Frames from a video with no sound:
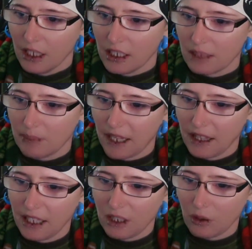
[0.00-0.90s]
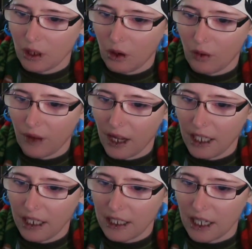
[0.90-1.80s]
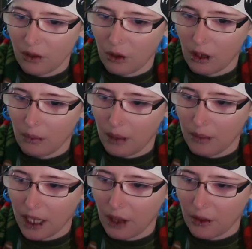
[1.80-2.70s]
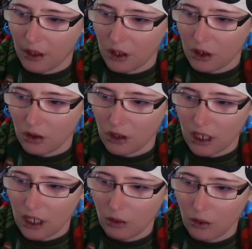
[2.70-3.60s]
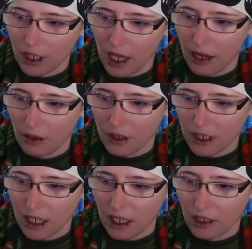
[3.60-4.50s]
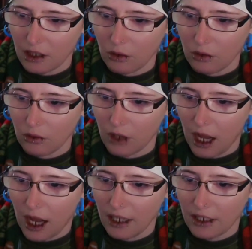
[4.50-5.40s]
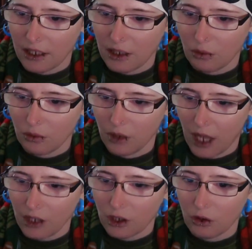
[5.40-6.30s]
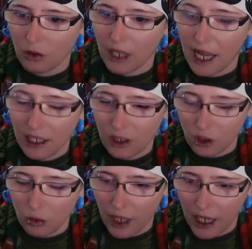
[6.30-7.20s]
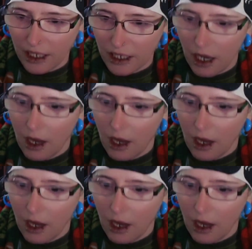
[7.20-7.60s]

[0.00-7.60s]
Despite these critical findings and growing public health concerns, including Iowa's second highest national cancer rate,